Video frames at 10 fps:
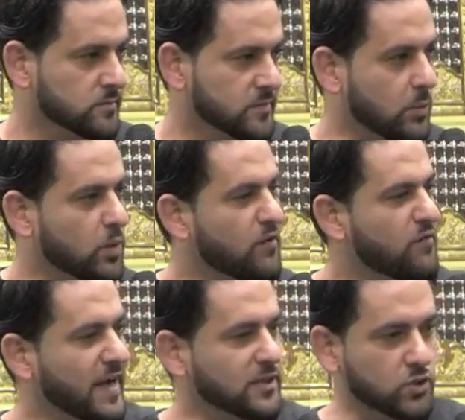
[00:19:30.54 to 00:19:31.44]
that will
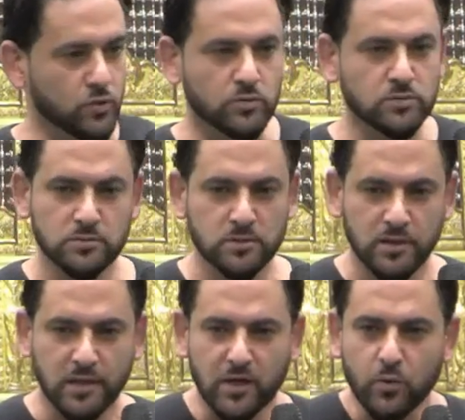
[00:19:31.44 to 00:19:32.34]
affect you
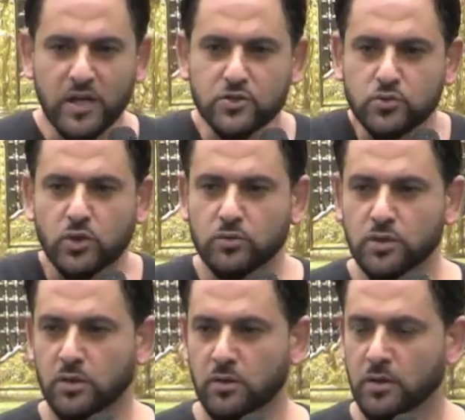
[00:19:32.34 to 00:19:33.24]
in ways you don't
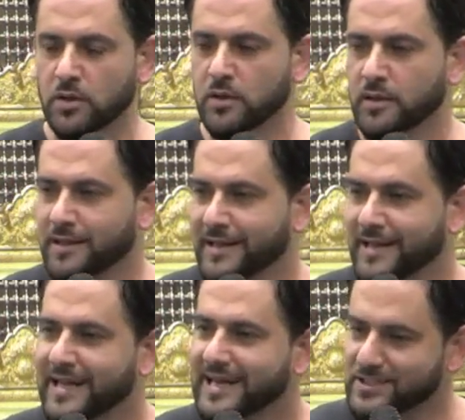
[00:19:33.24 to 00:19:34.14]
know,
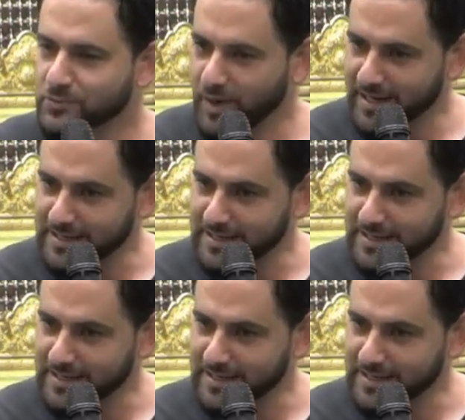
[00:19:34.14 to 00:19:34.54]
guess what?